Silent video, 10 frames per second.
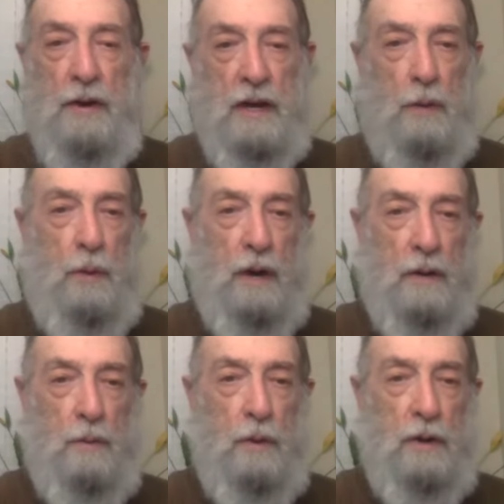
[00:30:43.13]
area
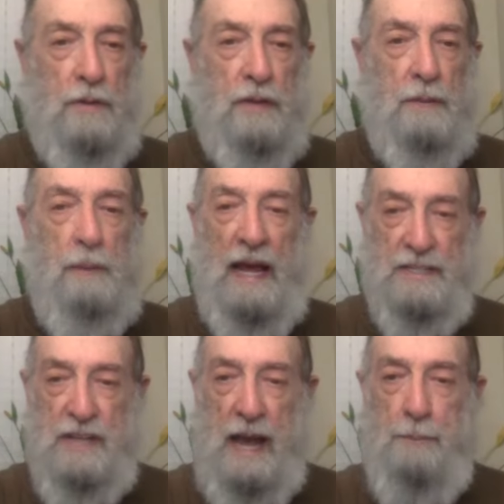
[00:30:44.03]
where, where the
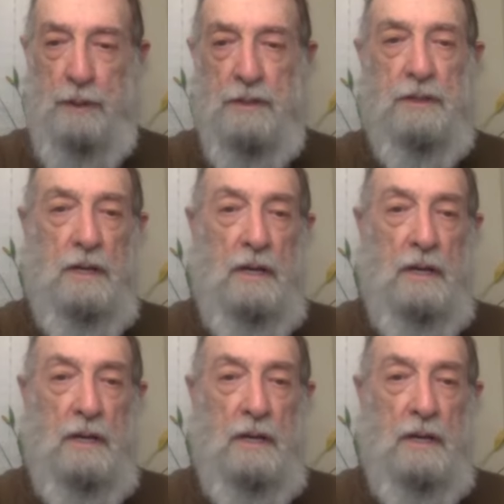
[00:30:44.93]
blast happened.